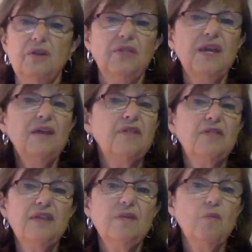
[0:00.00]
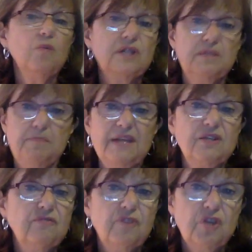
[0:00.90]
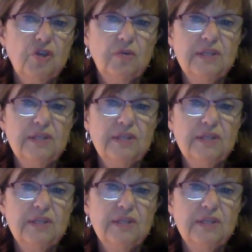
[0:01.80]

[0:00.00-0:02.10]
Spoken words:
think of the thing that works best for you.